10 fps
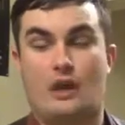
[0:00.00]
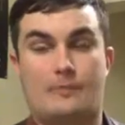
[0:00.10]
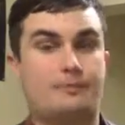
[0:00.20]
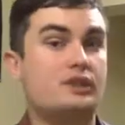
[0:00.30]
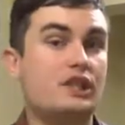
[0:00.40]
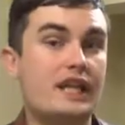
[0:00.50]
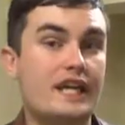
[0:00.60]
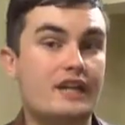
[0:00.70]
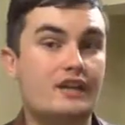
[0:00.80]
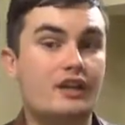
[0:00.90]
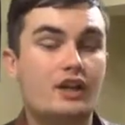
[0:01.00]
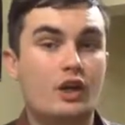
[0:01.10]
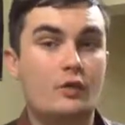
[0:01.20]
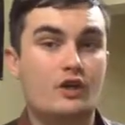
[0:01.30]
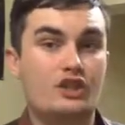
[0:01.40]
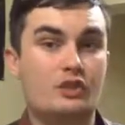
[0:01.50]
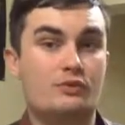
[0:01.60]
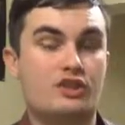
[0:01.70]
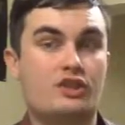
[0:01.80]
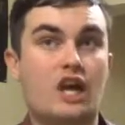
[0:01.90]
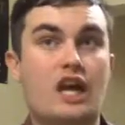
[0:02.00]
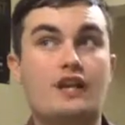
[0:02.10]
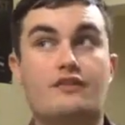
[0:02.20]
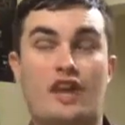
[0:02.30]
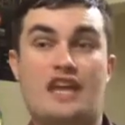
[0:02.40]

a plague while she was alive,